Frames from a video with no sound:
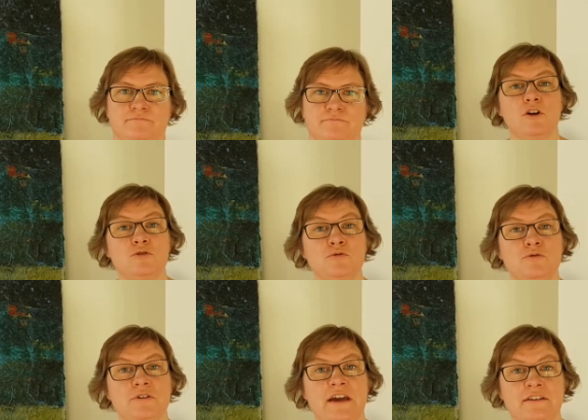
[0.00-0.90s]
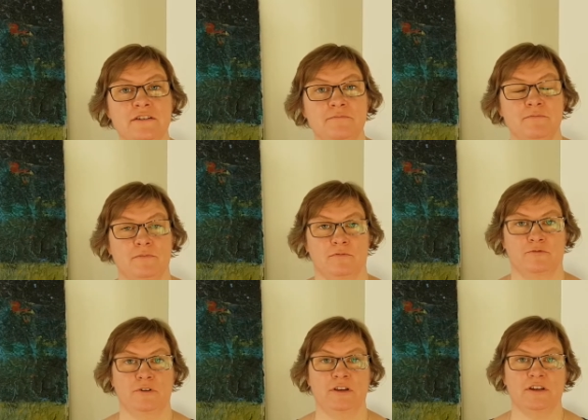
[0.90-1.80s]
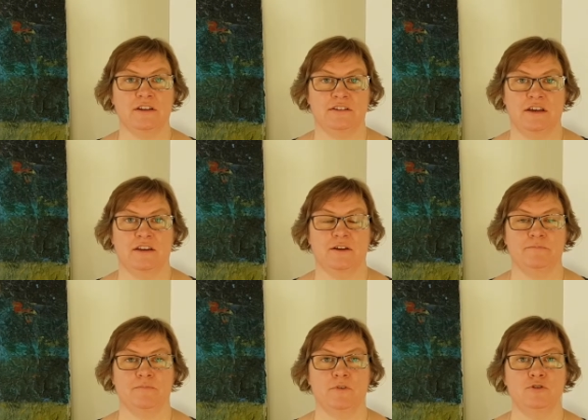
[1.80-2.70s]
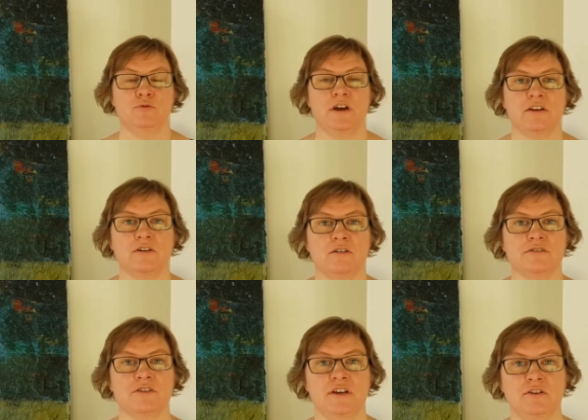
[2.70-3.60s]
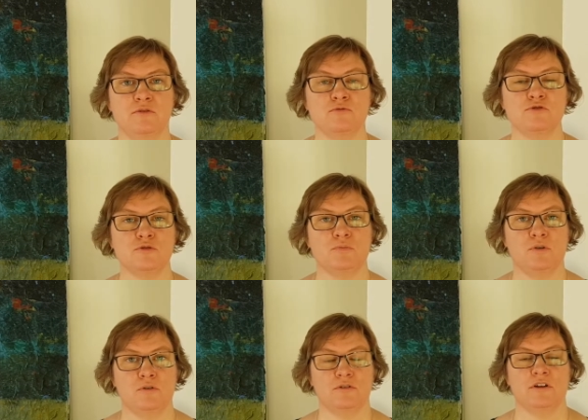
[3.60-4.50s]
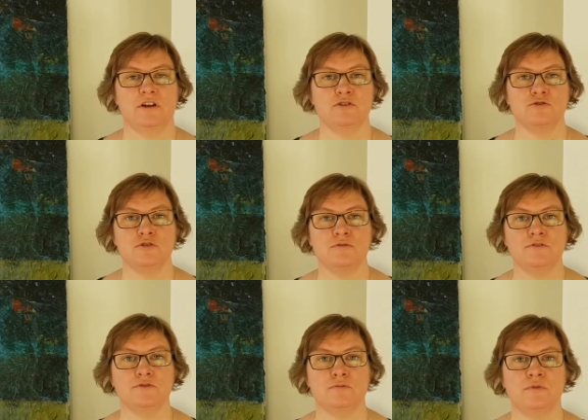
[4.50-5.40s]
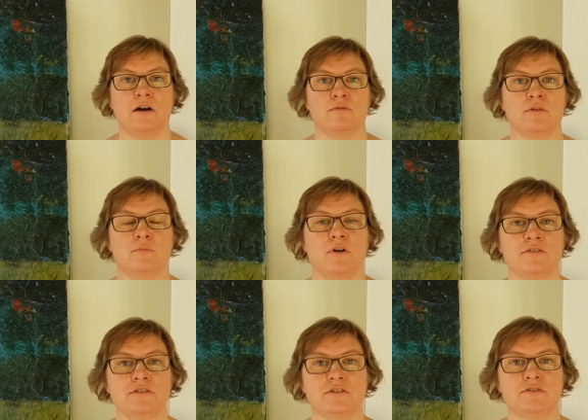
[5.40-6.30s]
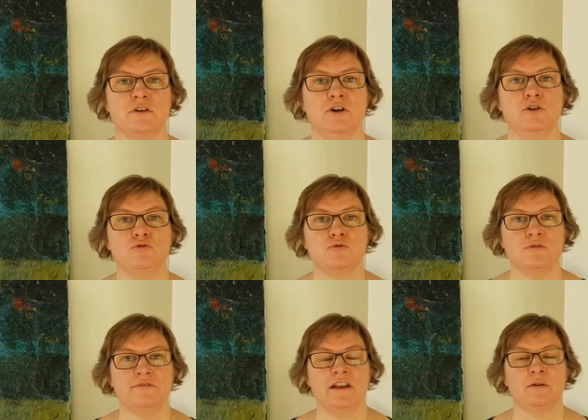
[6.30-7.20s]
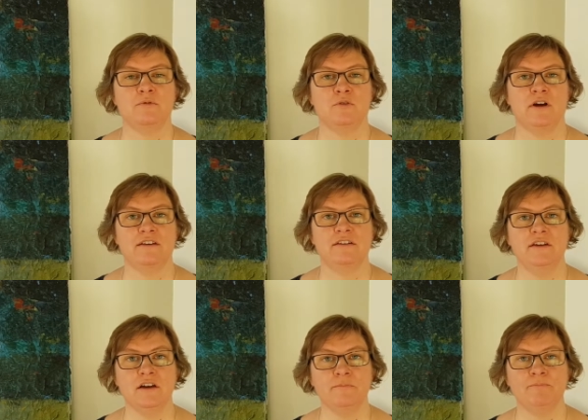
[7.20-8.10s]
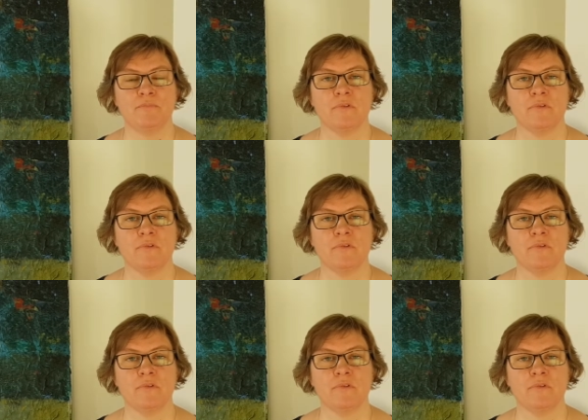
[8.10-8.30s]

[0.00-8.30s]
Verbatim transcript: What do you get in Katana? You get continued support and service throughout the process to develop your idea.